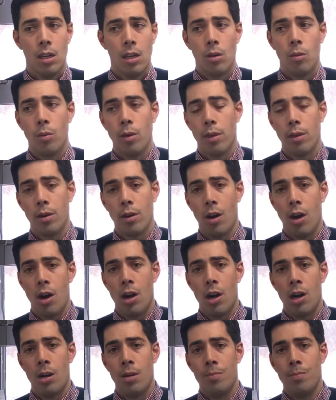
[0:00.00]
with your
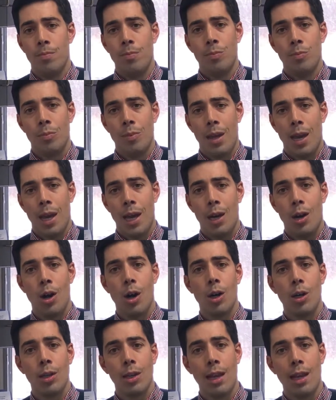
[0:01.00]
arm at
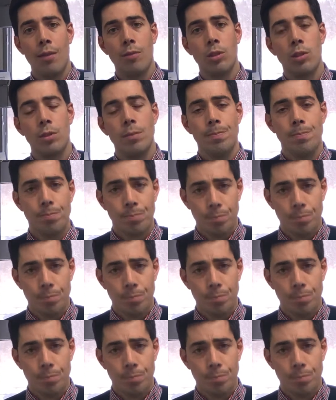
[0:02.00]
heart level,